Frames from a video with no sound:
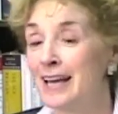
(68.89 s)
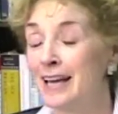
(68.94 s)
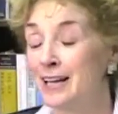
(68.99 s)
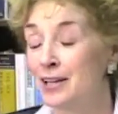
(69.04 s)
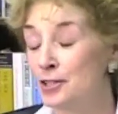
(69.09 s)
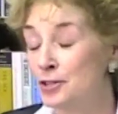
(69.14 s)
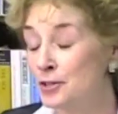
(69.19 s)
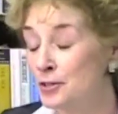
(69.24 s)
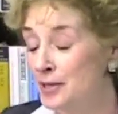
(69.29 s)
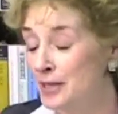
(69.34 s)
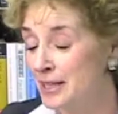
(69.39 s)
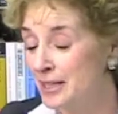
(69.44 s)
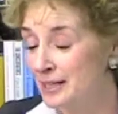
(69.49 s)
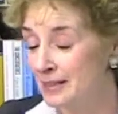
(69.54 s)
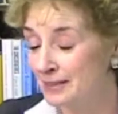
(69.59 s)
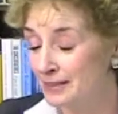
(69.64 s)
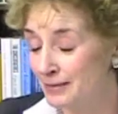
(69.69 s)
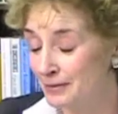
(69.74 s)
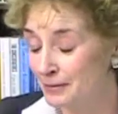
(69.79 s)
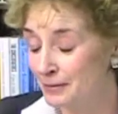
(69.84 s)

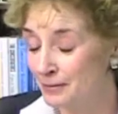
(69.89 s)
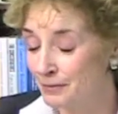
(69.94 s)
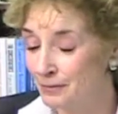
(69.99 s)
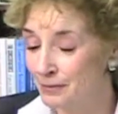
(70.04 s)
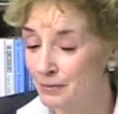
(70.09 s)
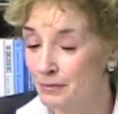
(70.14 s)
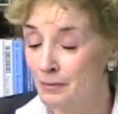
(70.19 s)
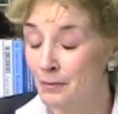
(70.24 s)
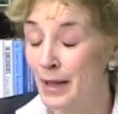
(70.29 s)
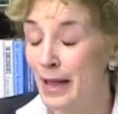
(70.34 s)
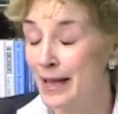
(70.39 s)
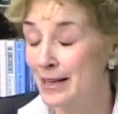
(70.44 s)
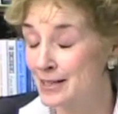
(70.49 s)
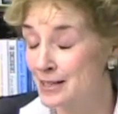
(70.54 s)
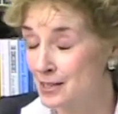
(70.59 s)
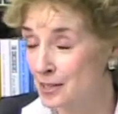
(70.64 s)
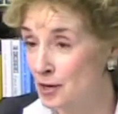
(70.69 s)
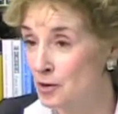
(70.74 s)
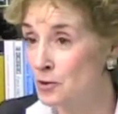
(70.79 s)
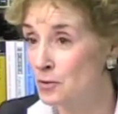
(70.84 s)
including
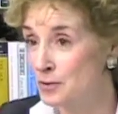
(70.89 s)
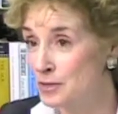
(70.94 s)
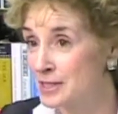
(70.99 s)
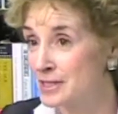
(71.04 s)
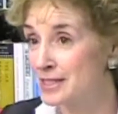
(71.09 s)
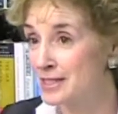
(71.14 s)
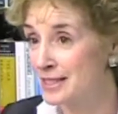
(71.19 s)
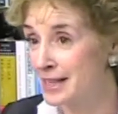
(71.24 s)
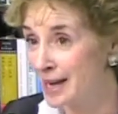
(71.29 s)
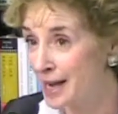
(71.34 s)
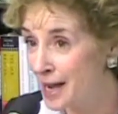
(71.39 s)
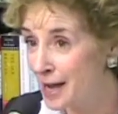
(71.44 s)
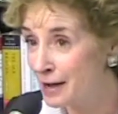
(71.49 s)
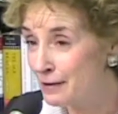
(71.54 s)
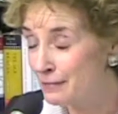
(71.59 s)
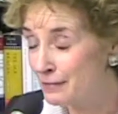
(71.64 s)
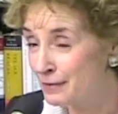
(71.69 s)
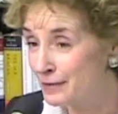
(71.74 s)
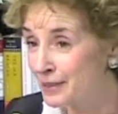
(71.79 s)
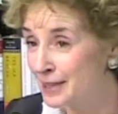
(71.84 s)
Batten's own
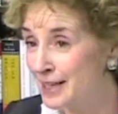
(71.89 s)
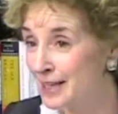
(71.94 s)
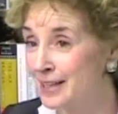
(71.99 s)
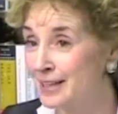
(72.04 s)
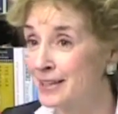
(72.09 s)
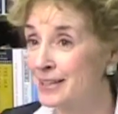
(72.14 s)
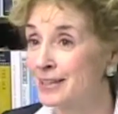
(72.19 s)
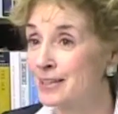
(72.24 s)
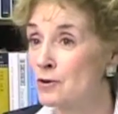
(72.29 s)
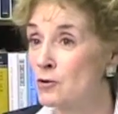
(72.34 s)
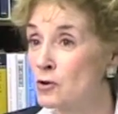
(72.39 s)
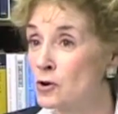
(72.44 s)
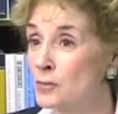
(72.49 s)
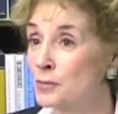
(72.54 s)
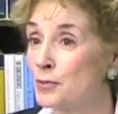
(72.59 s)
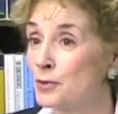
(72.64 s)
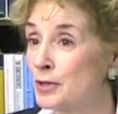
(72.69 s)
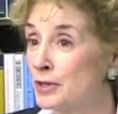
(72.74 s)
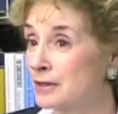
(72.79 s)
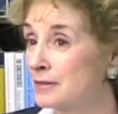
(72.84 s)
staff and the
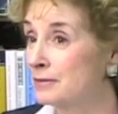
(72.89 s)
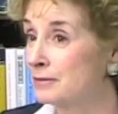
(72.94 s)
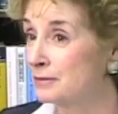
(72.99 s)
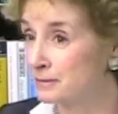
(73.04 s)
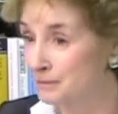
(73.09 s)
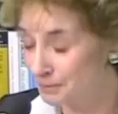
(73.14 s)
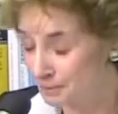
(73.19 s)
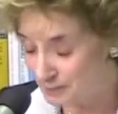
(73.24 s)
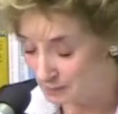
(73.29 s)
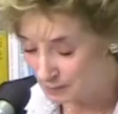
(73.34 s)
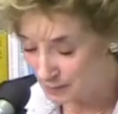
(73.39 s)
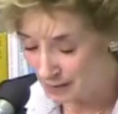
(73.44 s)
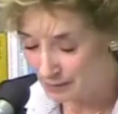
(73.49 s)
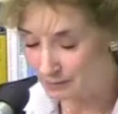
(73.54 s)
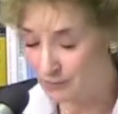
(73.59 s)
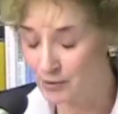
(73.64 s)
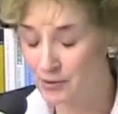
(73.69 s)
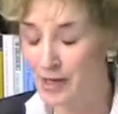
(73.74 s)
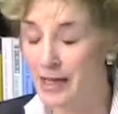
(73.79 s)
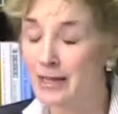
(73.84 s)
corporate
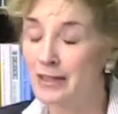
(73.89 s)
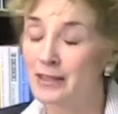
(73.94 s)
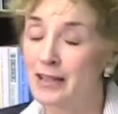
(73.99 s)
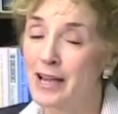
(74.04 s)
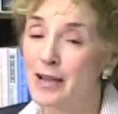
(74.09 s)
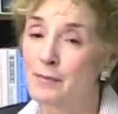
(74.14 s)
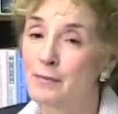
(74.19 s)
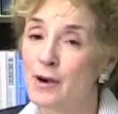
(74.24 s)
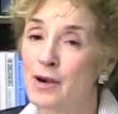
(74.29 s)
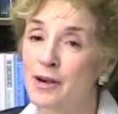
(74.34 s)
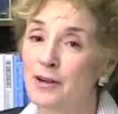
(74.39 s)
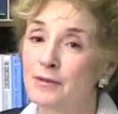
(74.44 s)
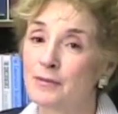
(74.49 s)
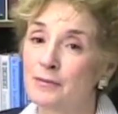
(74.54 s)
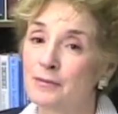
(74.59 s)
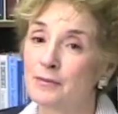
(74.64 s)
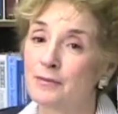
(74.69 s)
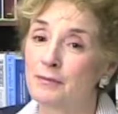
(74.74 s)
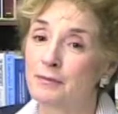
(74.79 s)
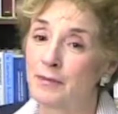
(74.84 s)
people at Landmark
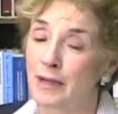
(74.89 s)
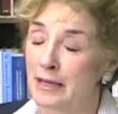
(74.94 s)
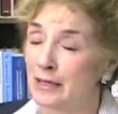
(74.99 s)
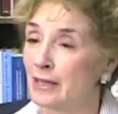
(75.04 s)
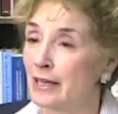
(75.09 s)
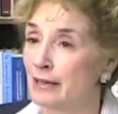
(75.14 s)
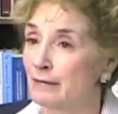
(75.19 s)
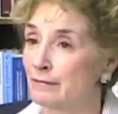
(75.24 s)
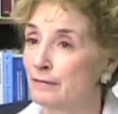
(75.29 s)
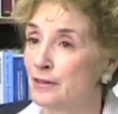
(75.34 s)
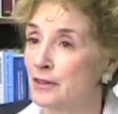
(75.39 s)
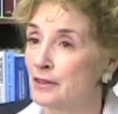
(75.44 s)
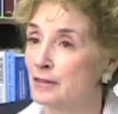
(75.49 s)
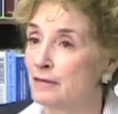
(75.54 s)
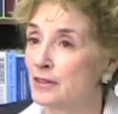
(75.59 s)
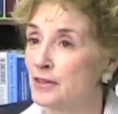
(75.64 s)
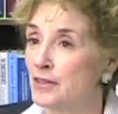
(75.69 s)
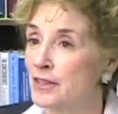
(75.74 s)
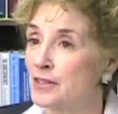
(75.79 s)
made a lot of fun of it.